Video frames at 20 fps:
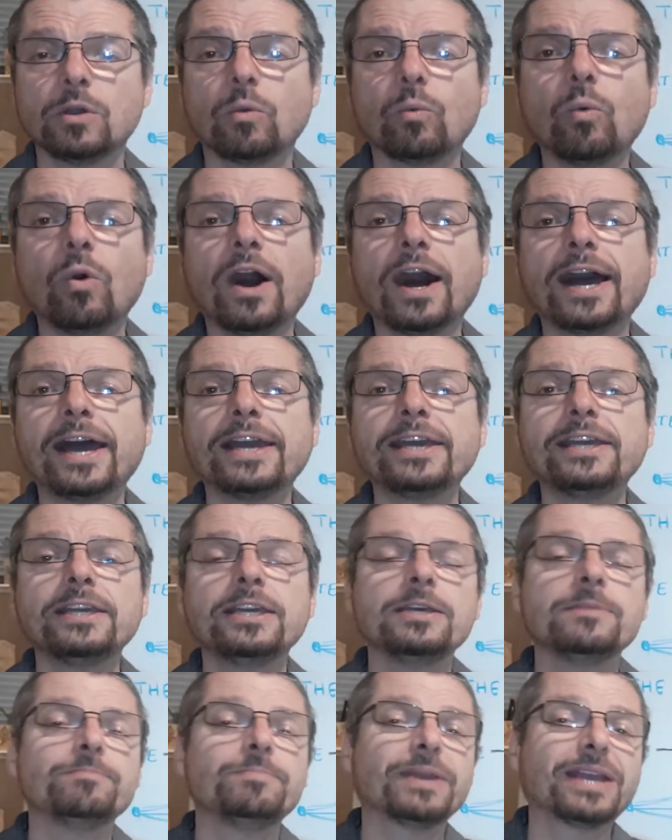Why?
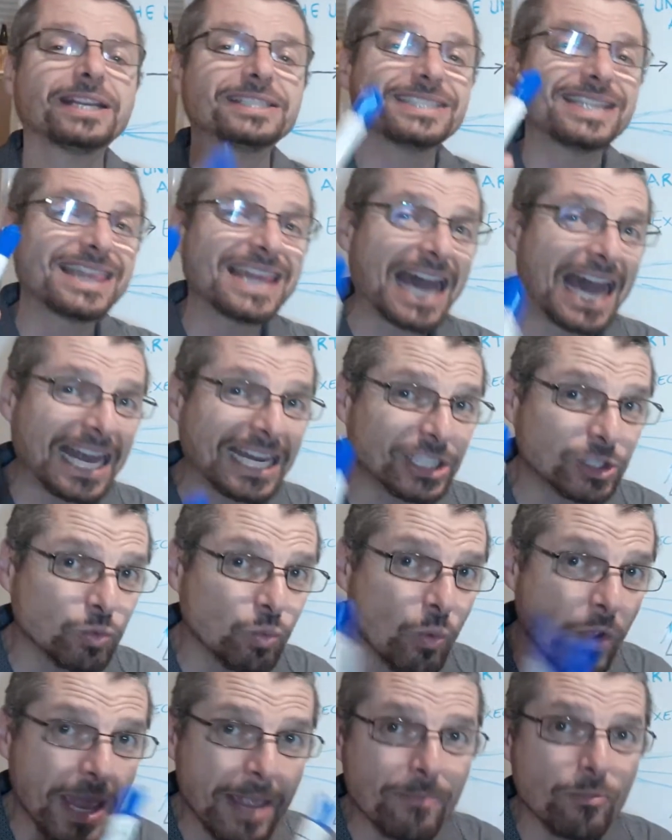Because that is
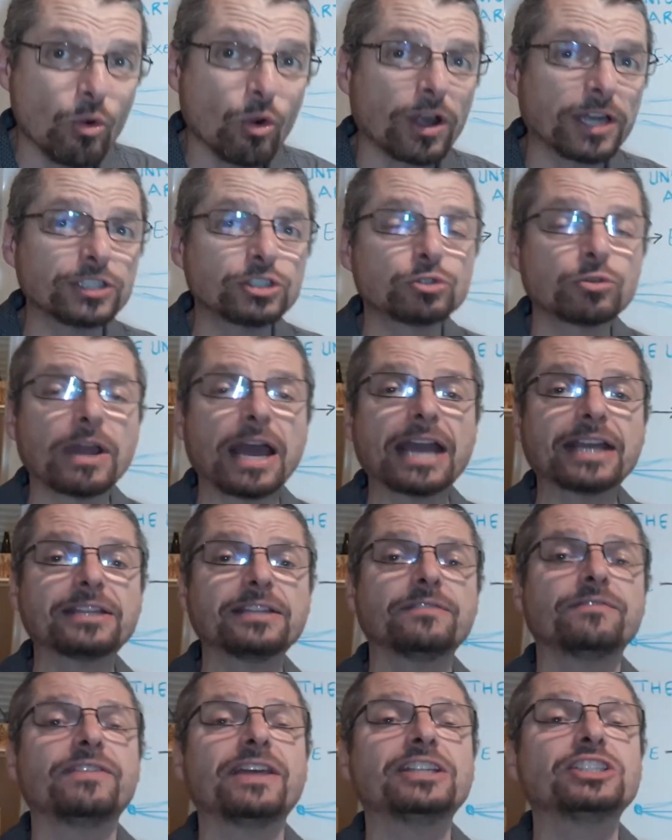way more
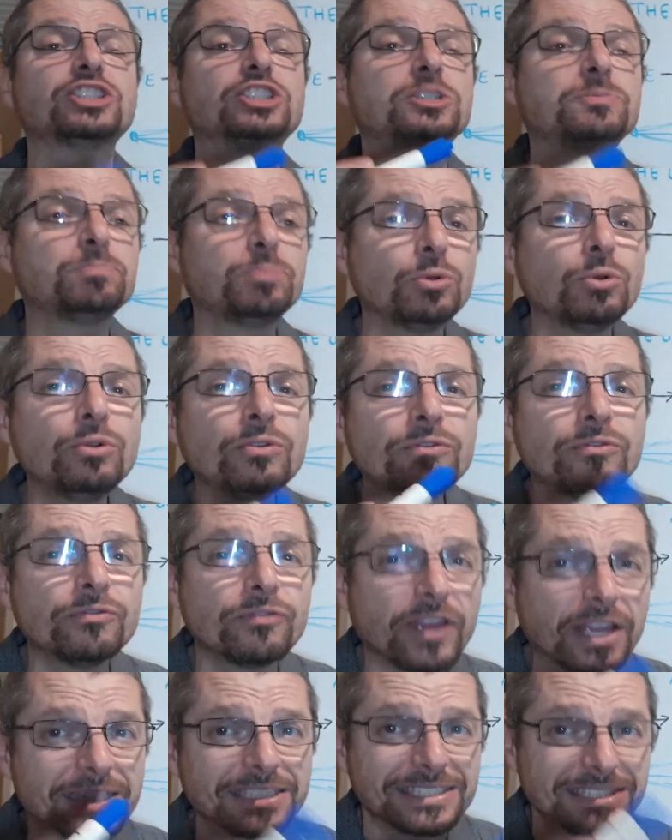attractive than
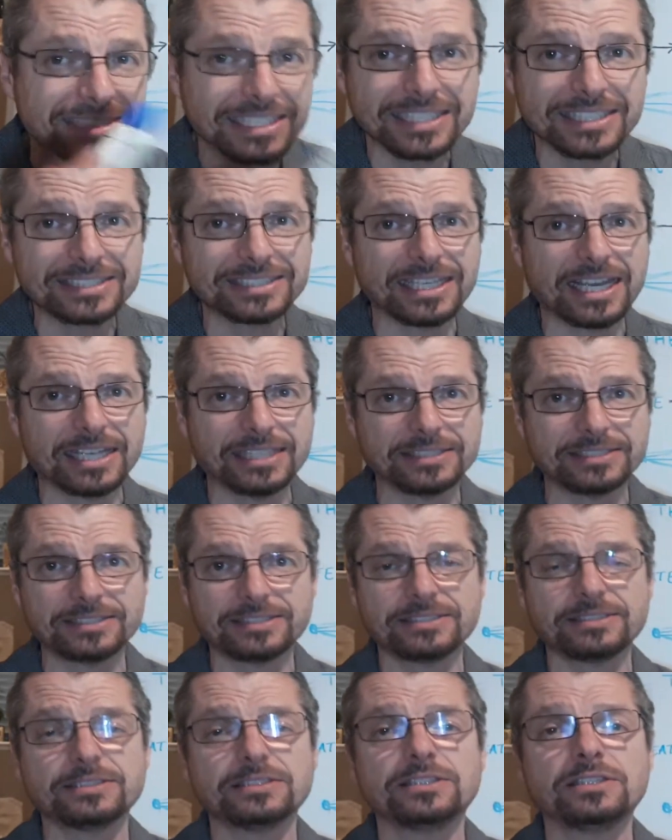spoon-fed
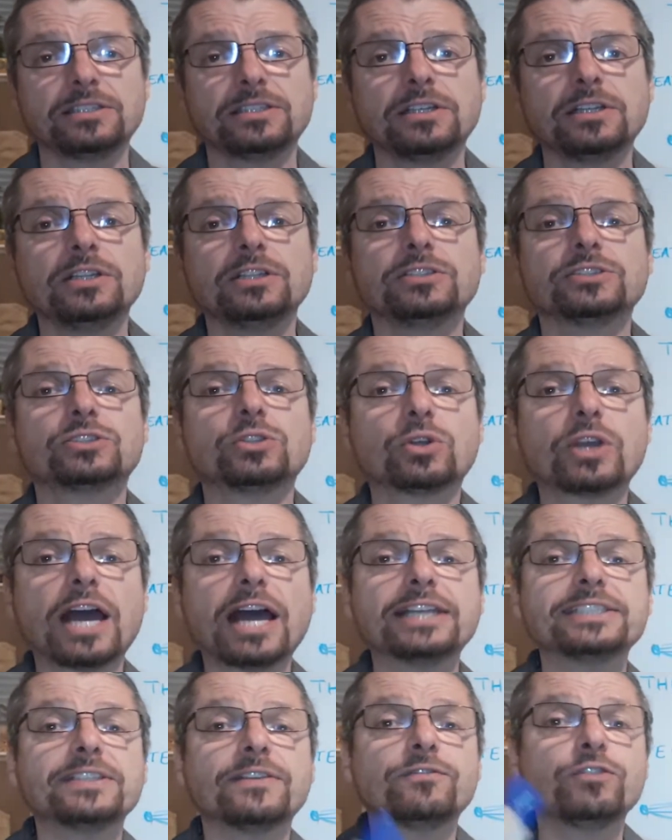success. So
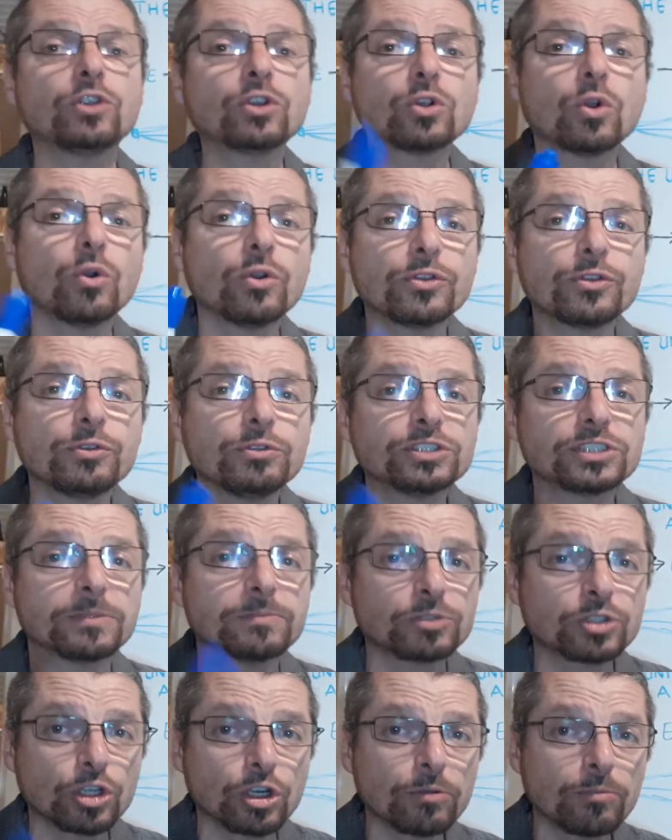guys, if you're going through
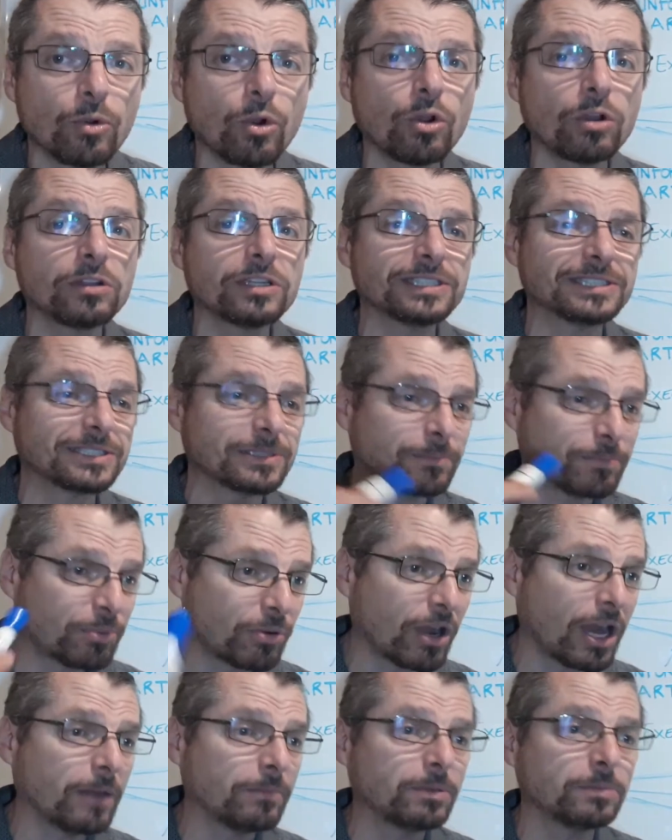some turmoil and some
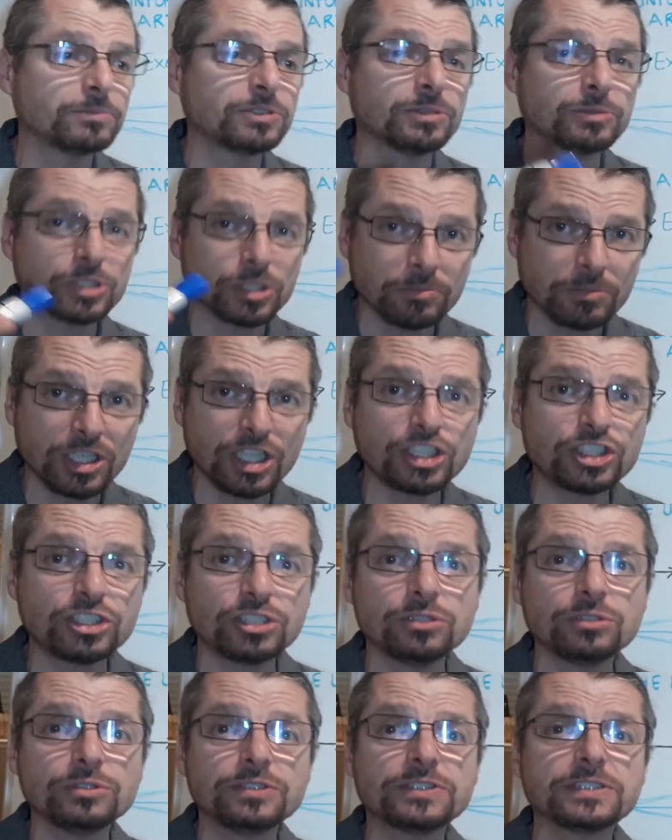problems and some
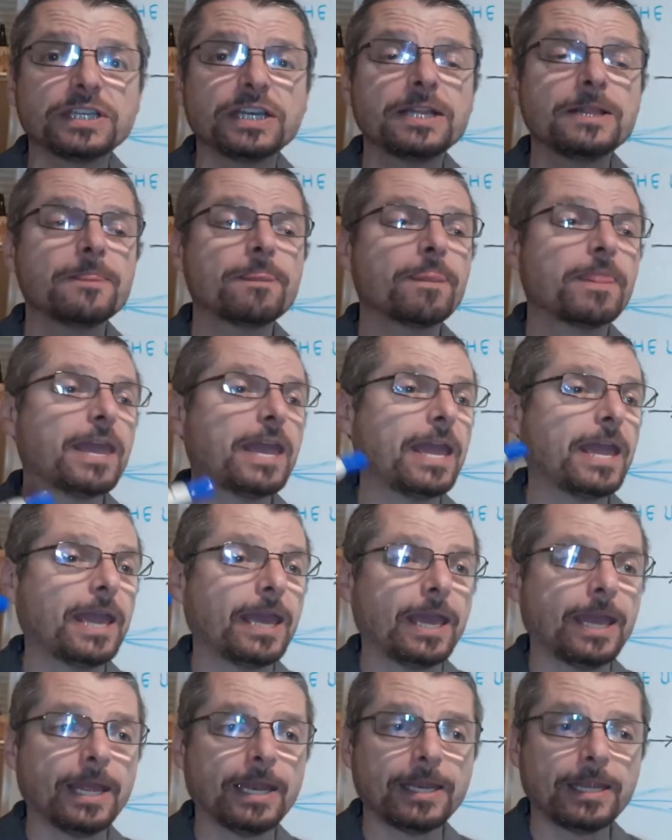issues,
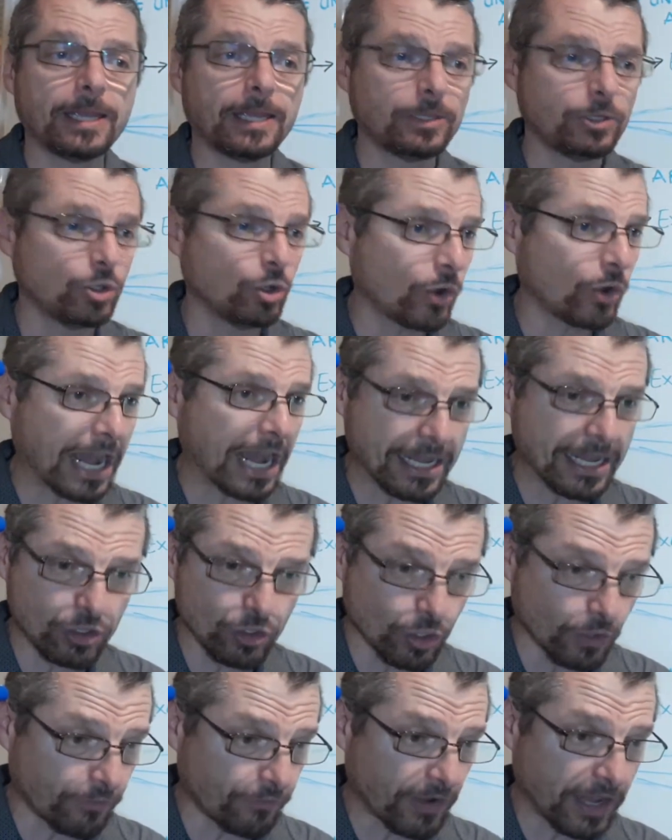and
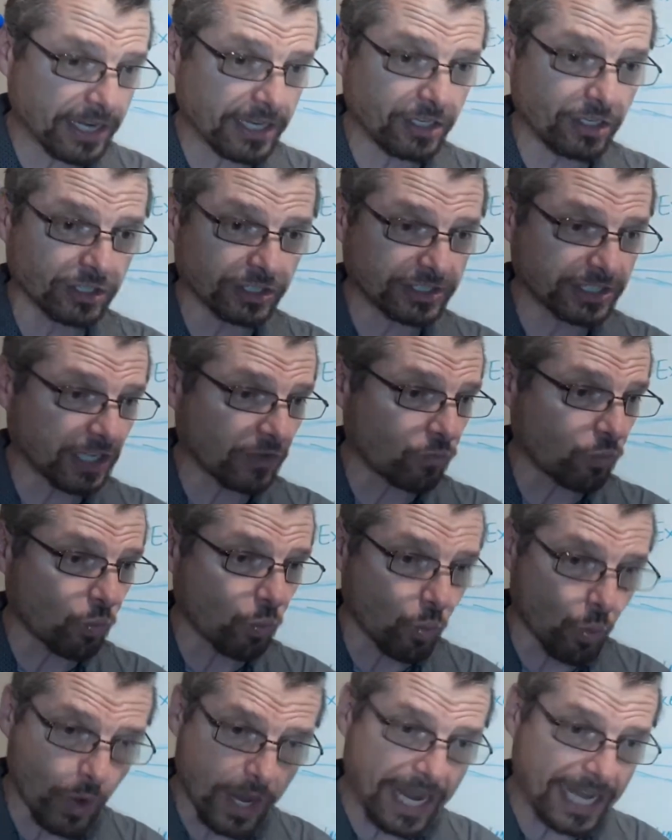you're finding yourself
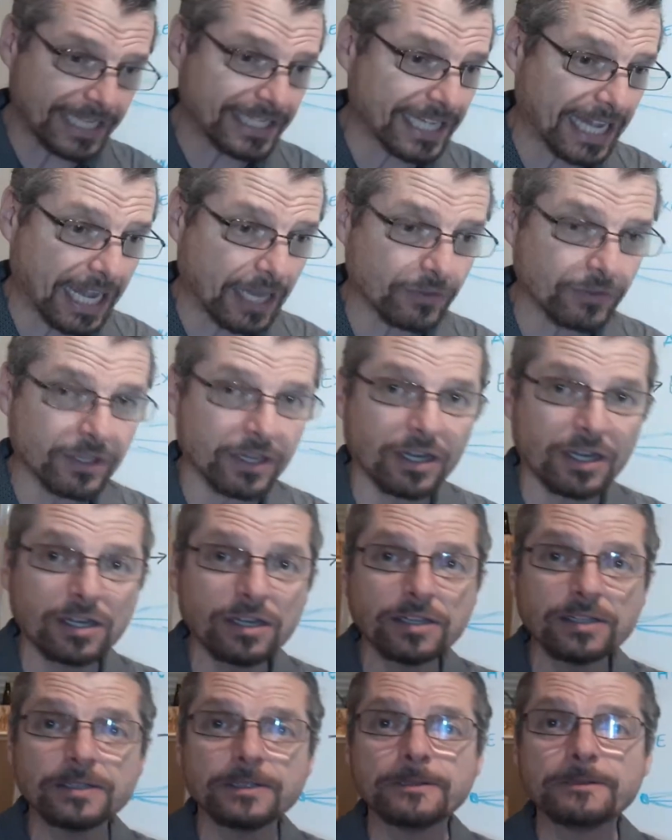way down there,